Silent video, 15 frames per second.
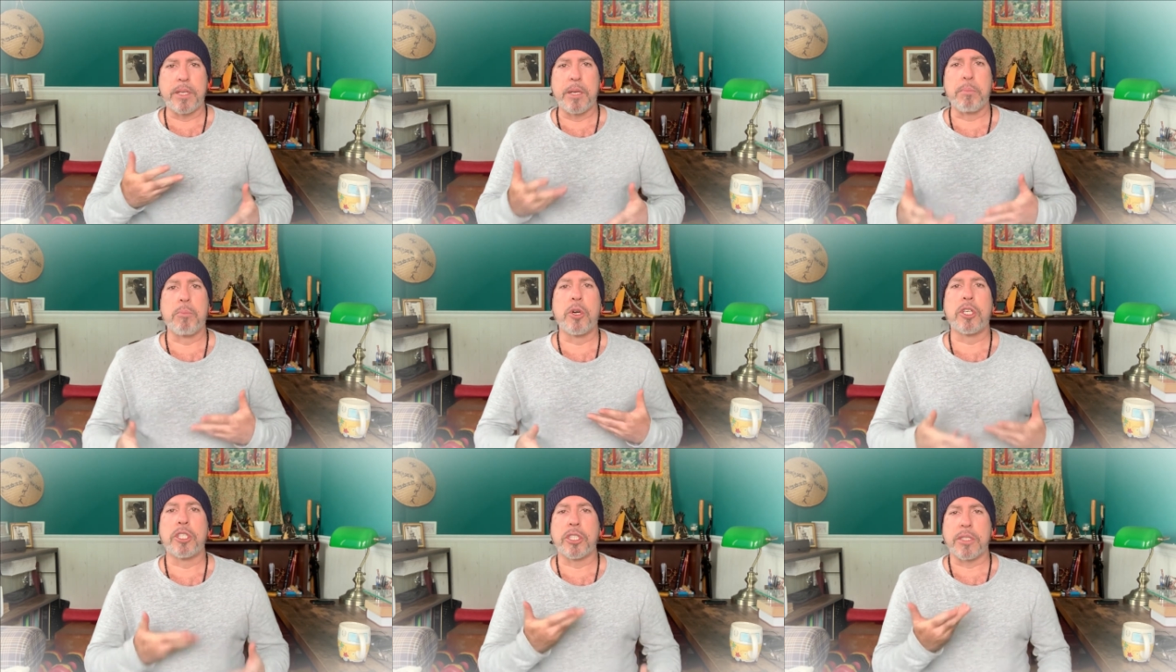
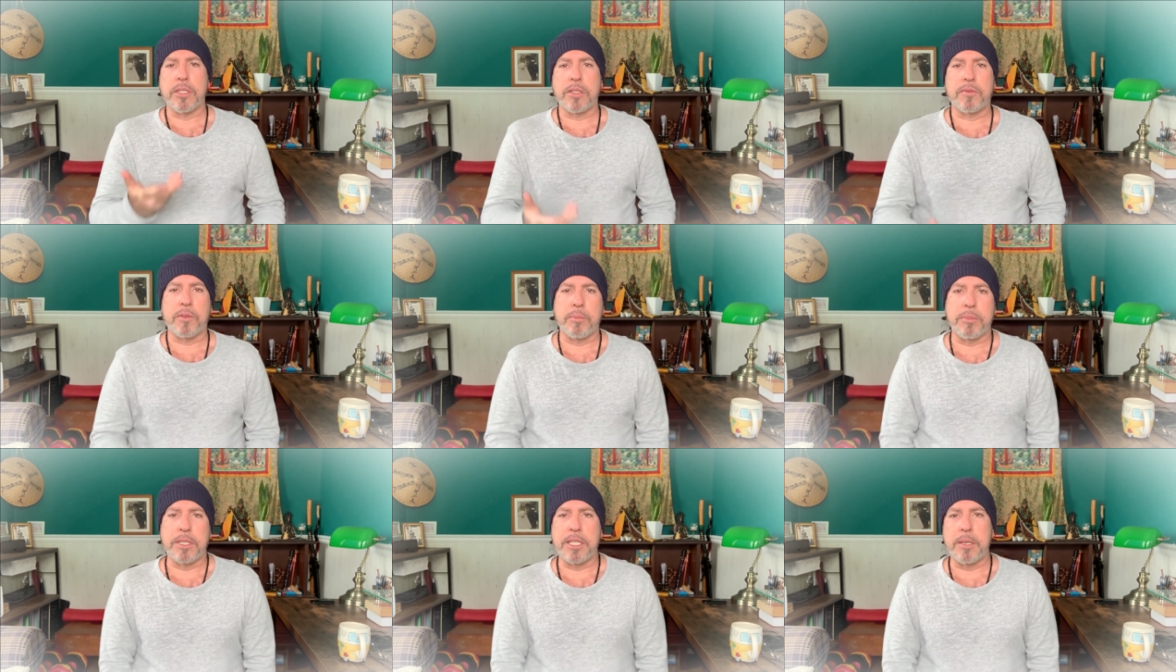emergence
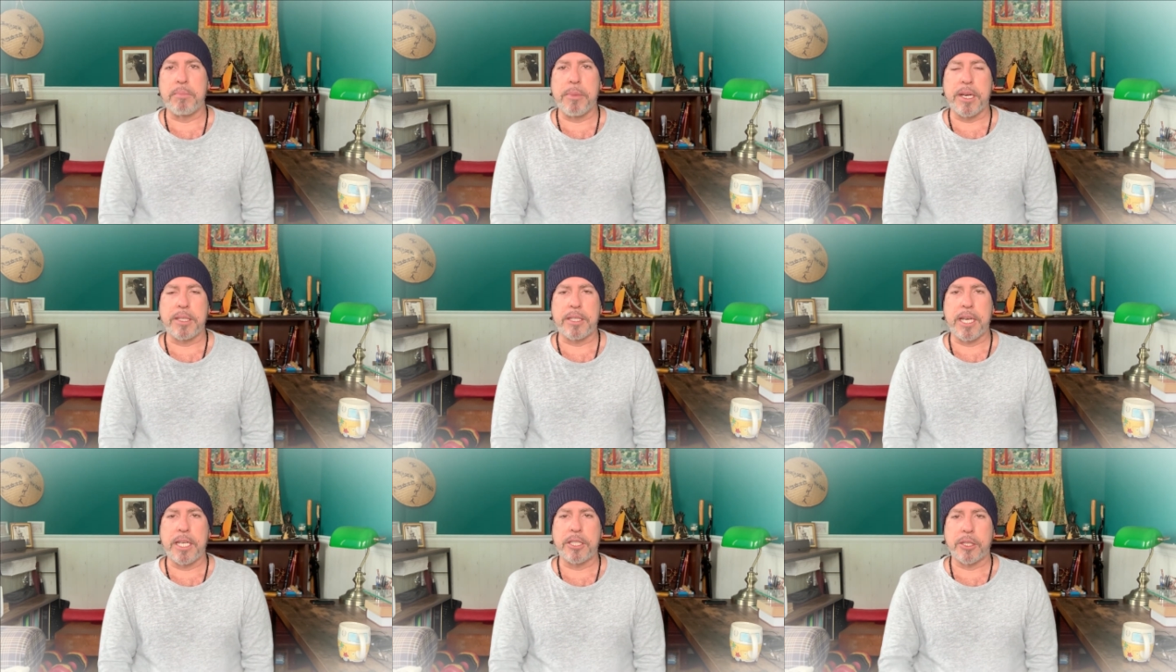from deep
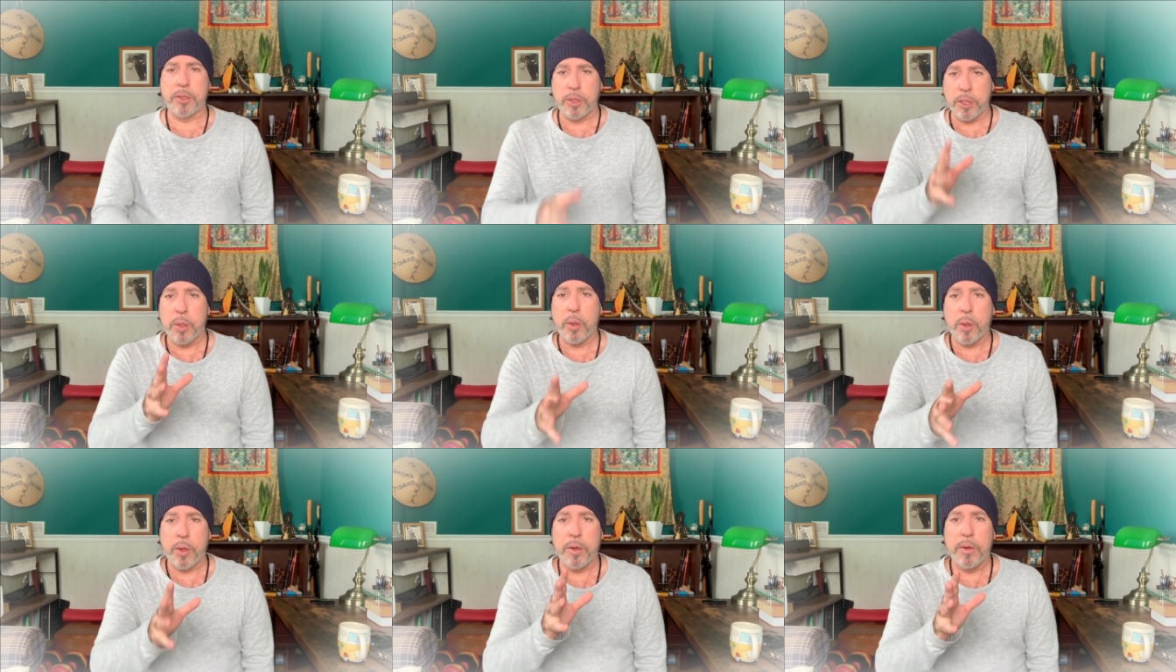meditation
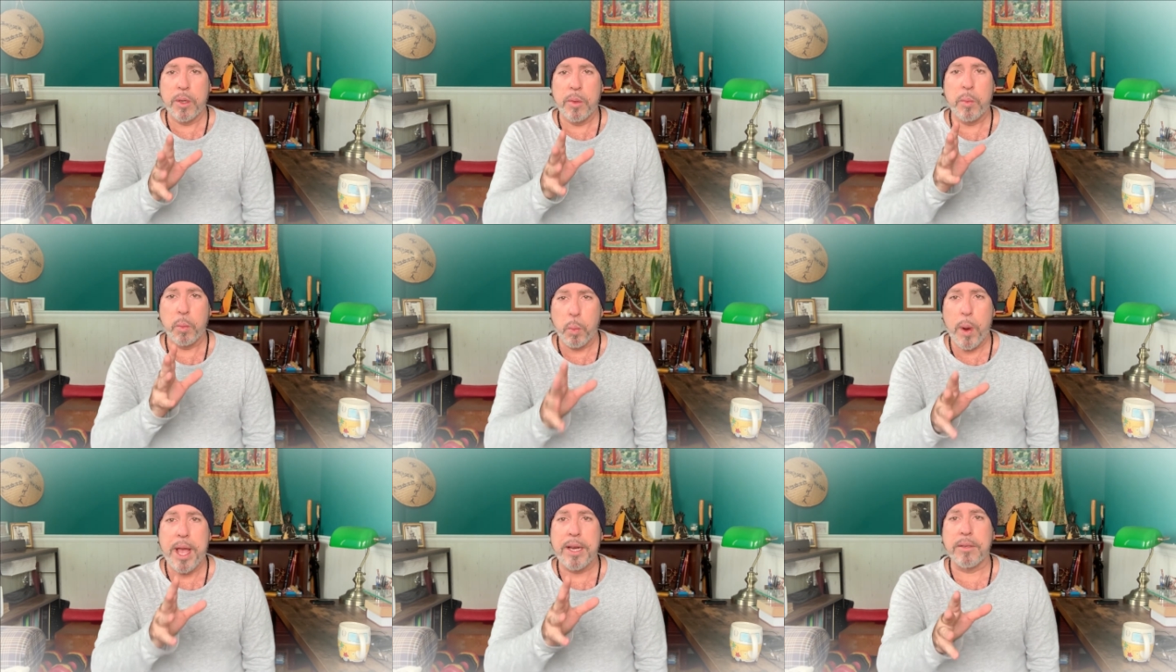or
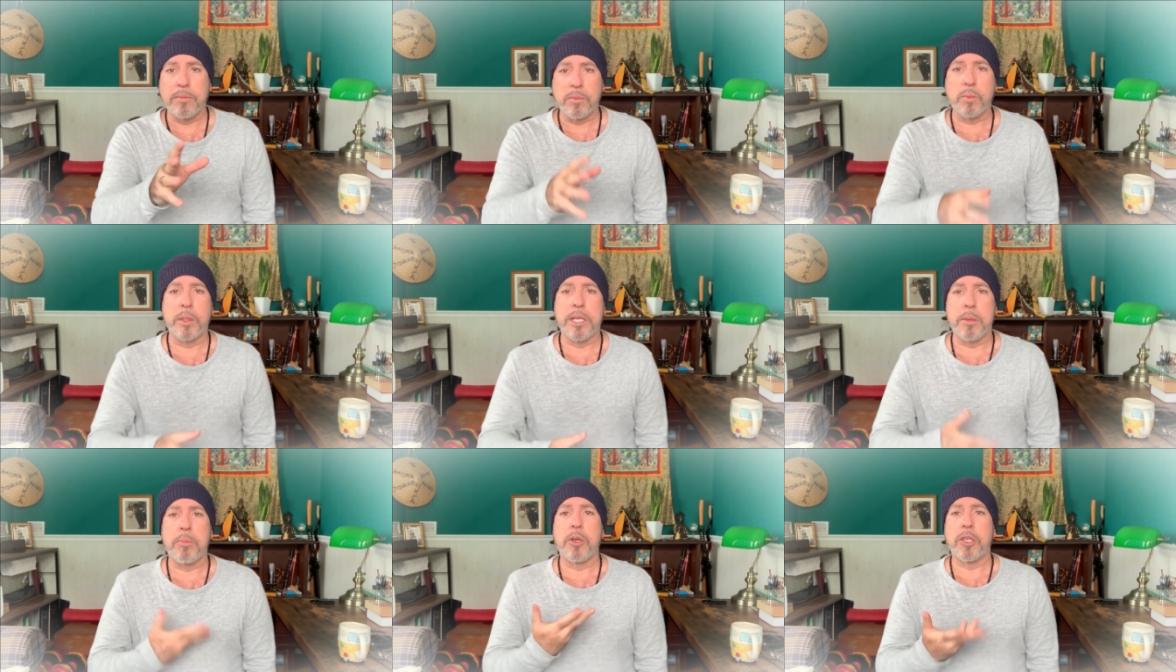when
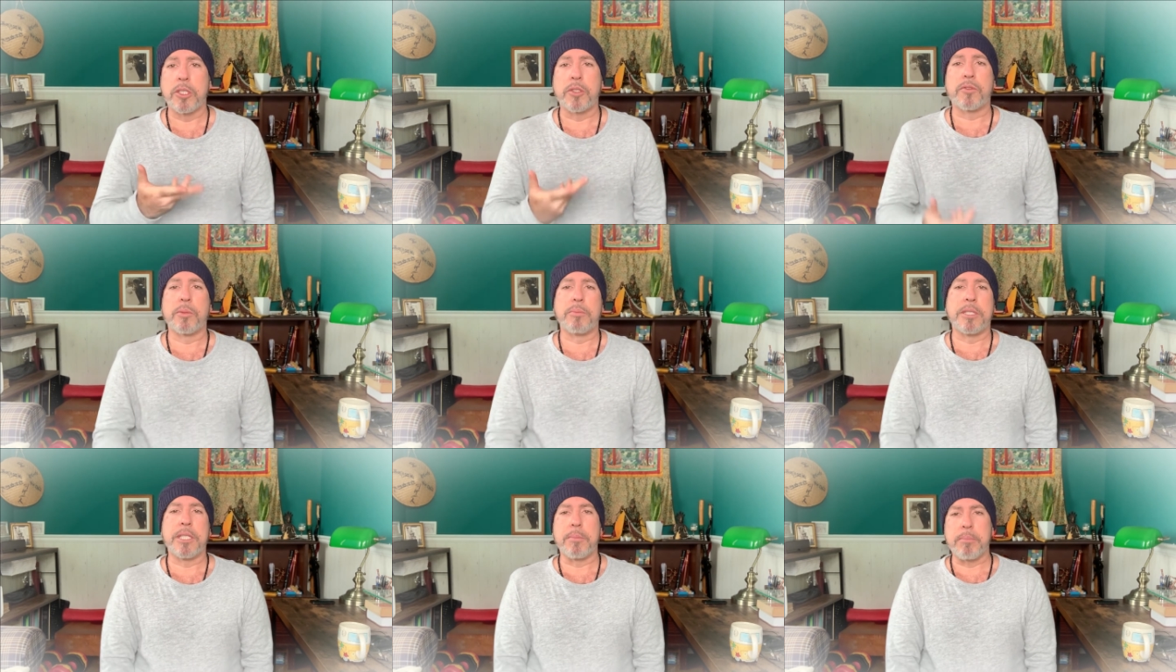we emerge
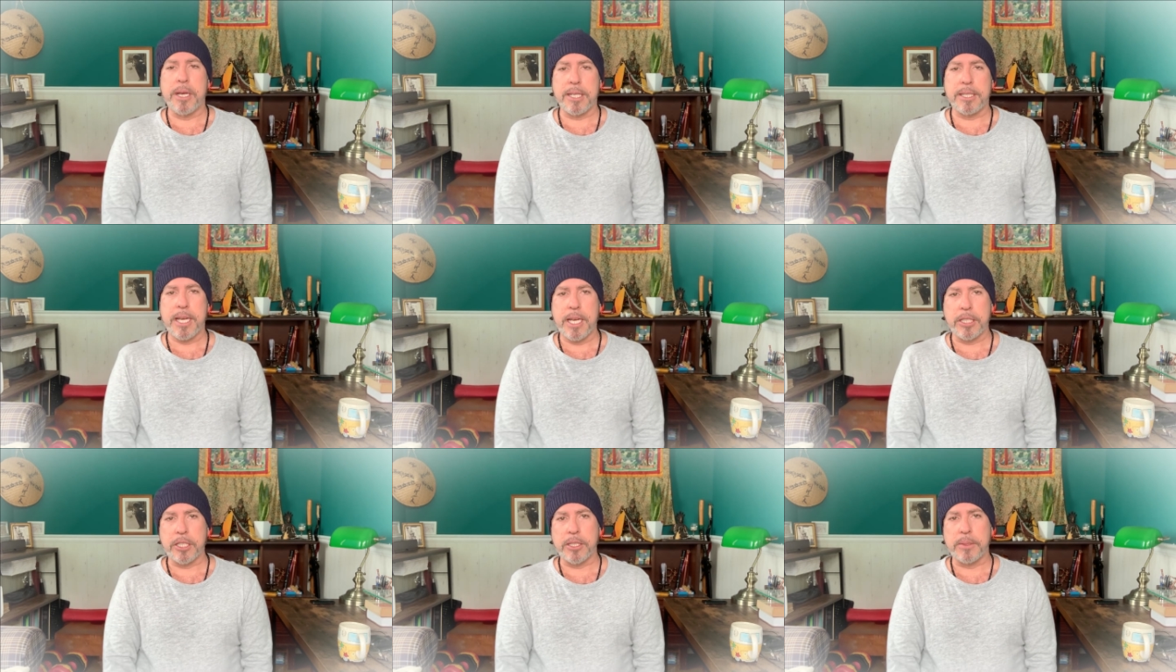from deep
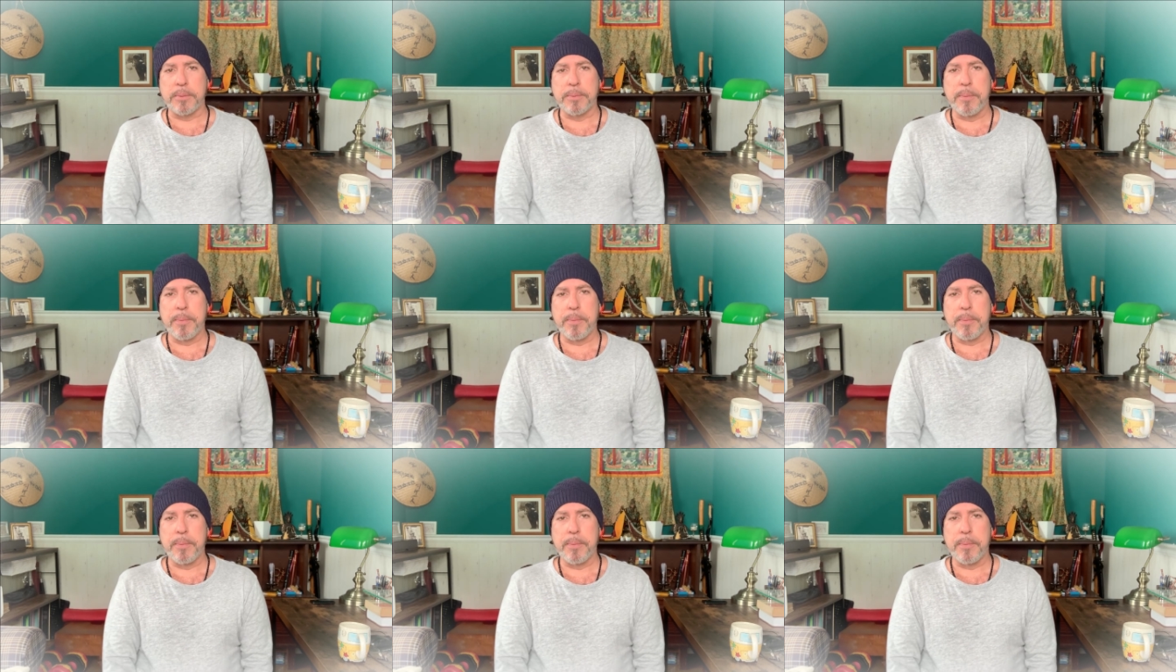meditation.